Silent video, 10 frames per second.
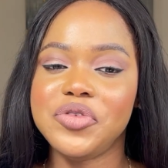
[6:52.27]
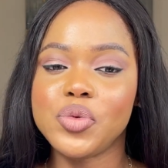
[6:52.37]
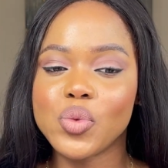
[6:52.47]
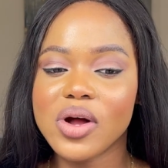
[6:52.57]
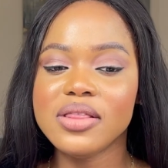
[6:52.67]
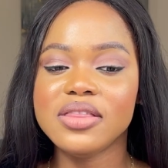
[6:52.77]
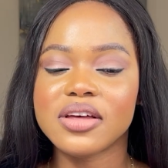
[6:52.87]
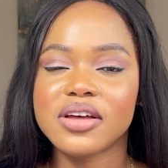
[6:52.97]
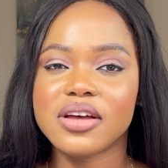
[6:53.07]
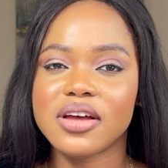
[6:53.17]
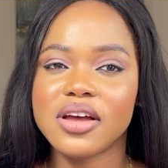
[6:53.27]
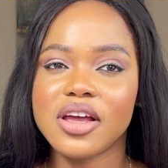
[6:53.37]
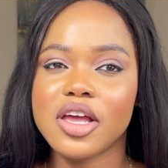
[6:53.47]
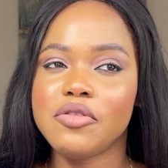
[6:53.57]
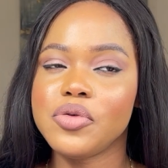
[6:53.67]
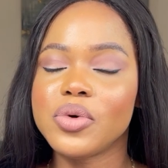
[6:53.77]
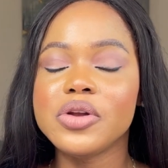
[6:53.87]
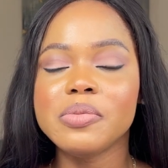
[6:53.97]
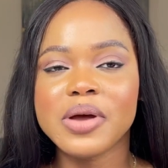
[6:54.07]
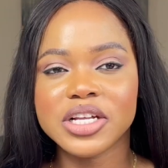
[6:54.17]
want
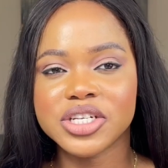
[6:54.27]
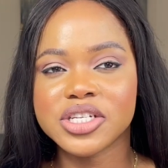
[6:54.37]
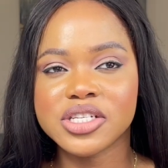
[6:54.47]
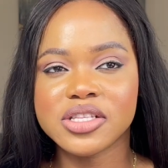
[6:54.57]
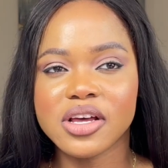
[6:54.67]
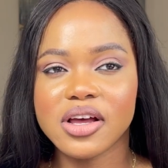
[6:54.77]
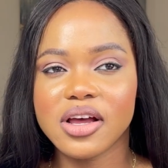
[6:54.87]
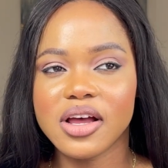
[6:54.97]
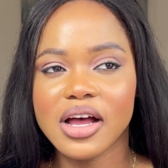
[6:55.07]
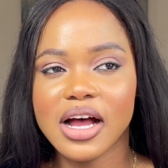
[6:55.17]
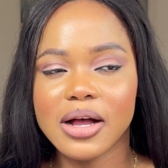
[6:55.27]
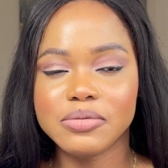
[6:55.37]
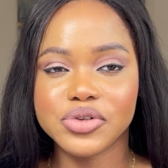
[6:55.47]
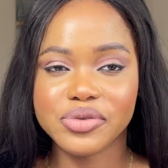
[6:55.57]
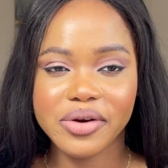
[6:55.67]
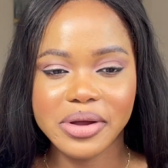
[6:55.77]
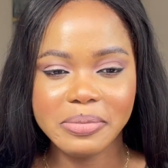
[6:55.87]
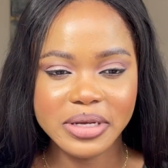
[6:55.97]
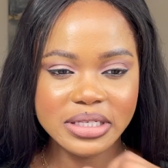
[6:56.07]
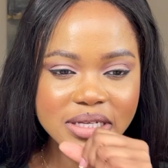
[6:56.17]
to purchase the jewelry
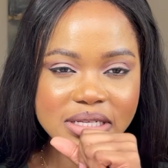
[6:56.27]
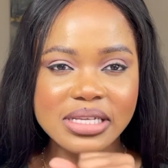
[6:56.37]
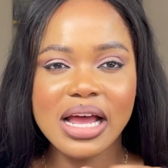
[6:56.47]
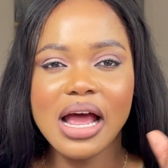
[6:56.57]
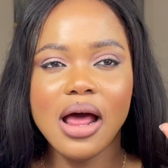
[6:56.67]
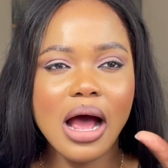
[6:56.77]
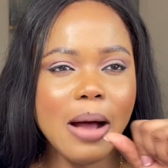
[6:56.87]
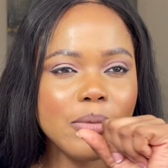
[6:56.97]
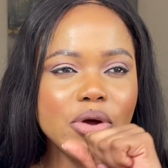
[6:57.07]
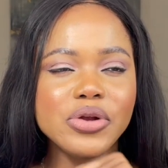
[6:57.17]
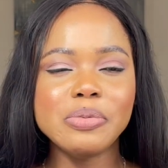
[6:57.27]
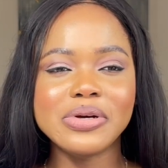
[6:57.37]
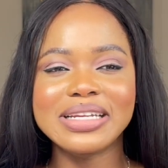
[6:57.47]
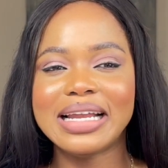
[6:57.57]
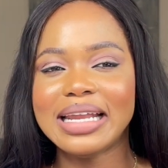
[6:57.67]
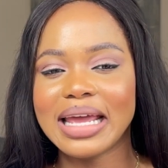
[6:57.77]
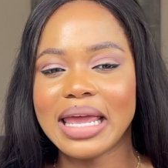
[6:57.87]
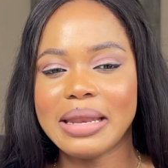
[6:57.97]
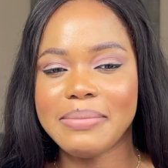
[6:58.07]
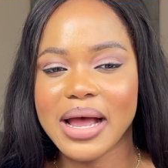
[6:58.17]
pieces, I'm going to put a link
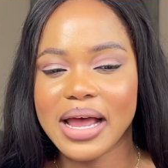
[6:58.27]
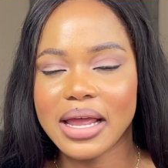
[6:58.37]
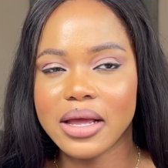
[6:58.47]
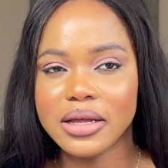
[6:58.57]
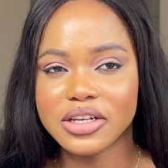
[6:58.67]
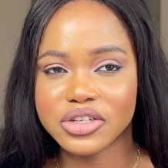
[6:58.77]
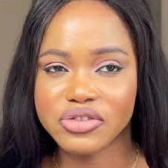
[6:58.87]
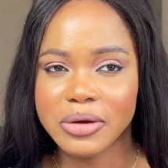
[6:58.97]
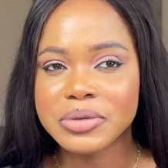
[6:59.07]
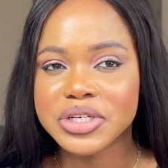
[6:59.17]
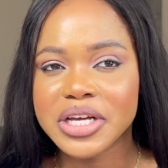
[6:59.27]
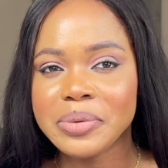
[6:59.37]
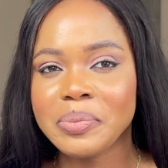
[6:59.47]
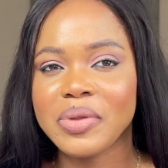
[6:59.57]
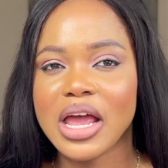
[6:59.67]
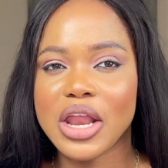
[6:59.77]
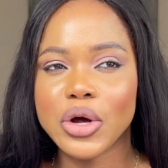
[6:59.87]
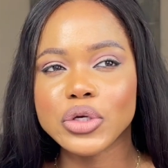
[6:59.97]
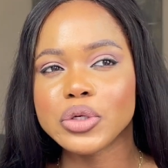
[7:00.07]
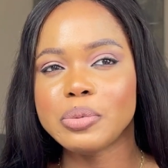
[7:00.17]
in my description and
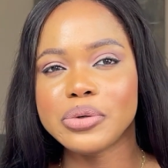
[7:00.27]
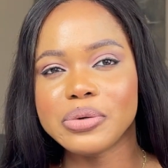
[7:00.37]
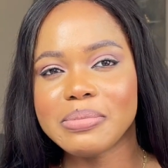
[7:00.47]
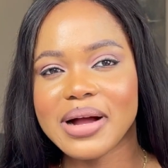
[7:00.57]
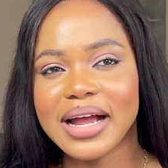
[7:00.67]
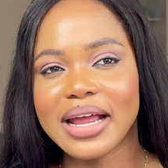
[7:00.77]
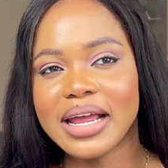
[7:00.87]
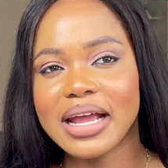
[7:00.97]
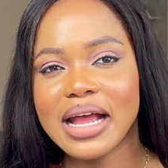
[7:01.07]
also put my